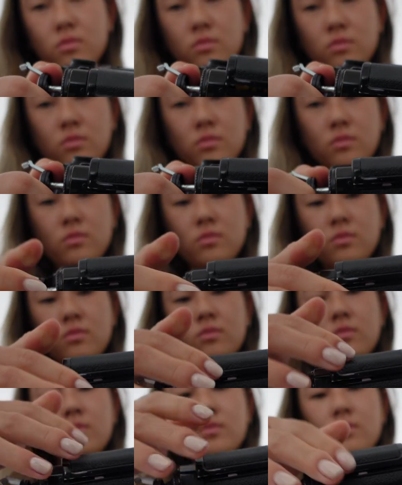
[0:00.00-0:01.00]

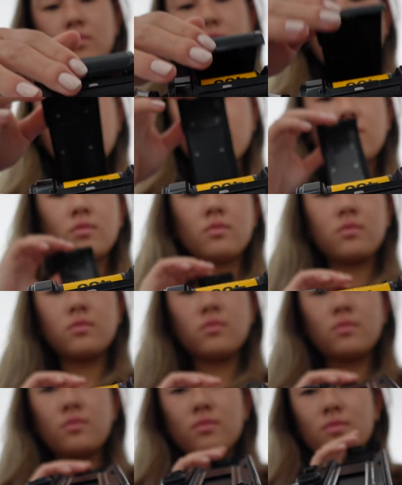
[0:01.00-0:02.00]

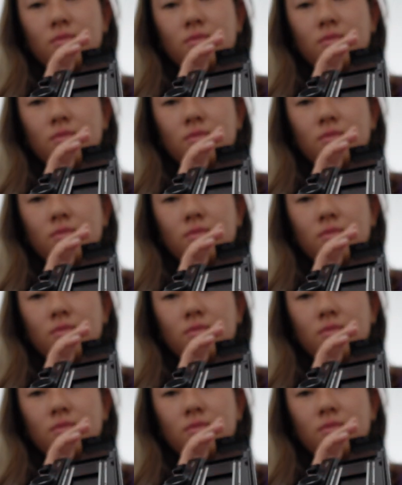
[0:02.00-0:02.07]
Nothing is said.